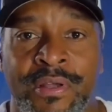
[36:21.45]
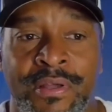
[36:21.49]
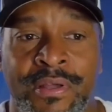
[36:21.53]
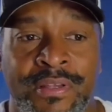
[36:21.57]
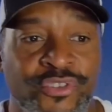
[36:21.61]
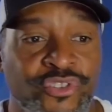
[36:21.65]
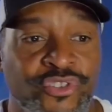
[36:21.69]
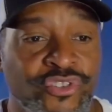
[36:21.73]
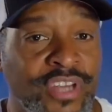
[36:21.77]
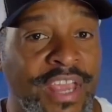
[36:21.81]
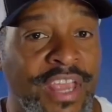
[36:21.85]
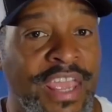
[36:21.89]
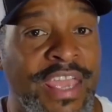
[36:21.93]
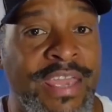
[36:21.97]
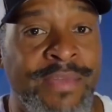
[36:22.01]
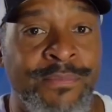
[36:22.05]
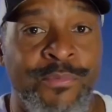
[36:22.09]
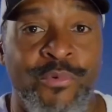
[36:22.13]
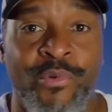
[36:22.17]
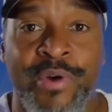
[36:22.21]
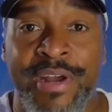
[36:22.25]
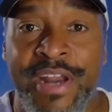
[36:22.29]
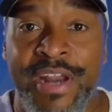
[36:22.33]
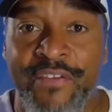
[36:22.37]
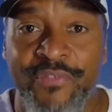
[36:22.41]
shame,
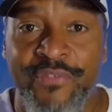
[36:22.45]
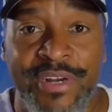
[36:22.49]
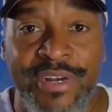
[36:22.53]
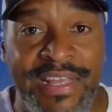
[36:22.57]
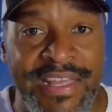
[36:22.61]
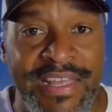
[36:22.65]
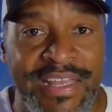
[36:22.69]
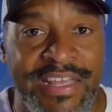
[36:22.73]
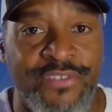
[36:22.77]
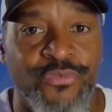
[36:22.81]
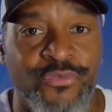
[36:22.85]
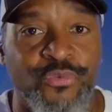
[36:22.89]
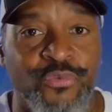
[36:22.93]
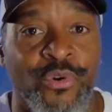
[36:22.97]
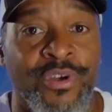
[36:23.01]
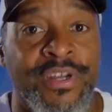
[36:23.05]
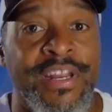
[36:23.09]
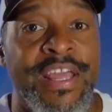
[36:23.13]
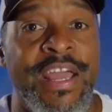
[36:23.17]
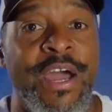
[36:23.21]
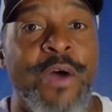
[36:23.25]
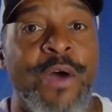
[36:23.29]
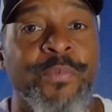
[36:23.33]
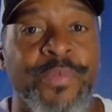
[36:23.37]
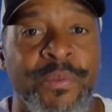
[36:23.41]
whatever it is, we're going to
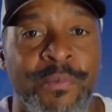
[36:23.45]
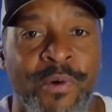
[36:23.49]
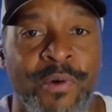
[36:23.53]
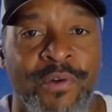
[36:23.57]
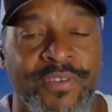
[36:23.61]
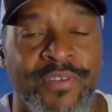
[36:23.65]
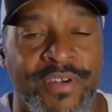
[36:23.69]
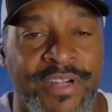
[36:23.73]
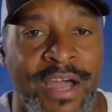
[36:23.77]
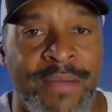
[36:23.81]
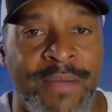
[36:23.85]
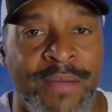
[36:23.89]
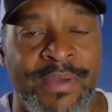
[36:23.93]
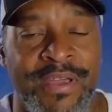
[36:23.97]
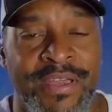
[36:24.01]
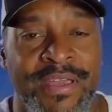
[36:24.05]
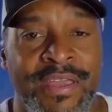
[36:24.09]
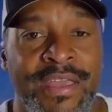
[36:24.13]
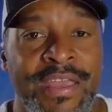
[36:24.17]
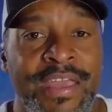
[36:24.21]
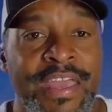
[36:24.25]
help them overcome it.